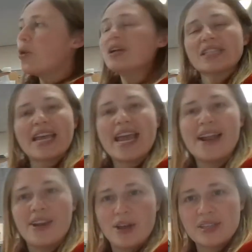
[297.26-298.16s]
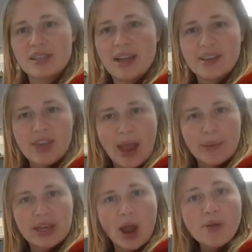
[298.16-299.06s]
What it looks like. There
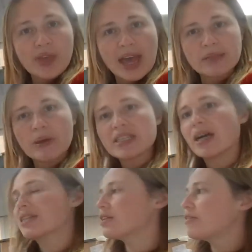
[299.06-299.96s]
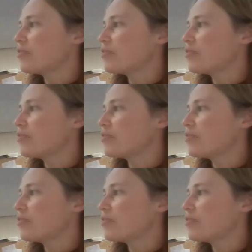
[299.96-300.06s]
we go. There's my title of